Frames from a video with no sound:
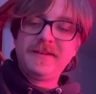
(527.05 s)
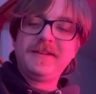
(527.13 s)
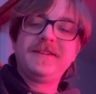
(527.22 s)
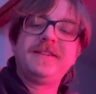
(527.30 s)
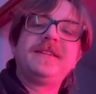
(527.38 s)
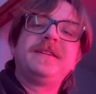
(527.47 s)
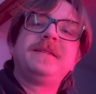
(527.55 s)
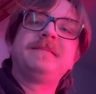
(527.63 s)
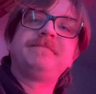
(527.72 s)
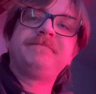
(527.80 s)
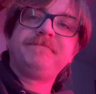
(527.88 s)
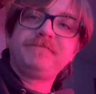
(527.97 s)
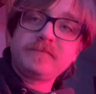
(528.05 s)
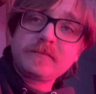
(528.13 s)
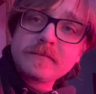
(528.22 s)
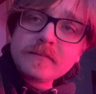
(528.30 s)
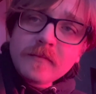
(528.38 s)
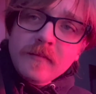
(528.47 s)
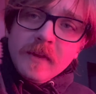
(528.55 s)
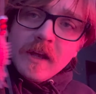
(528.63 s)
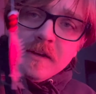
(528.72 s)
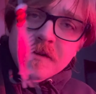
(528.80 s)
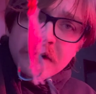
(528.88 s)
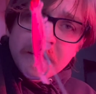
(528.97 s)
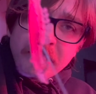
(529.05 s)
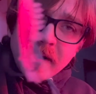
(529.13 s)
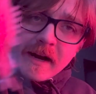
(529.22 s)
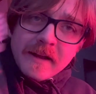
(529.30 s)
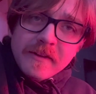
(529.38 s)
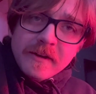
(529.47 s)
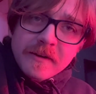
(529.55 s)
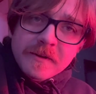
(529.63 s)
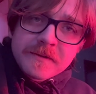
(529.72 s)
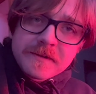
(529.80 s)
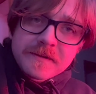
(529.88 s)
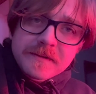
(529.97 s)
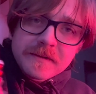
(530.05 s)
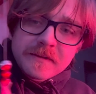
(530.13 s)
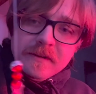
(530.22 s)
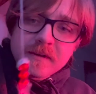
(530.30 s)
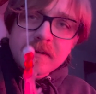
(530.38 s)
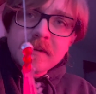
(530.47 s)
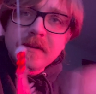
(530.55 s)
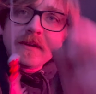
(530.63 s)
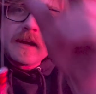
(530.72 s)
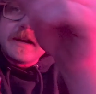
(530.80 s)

And you can buy those at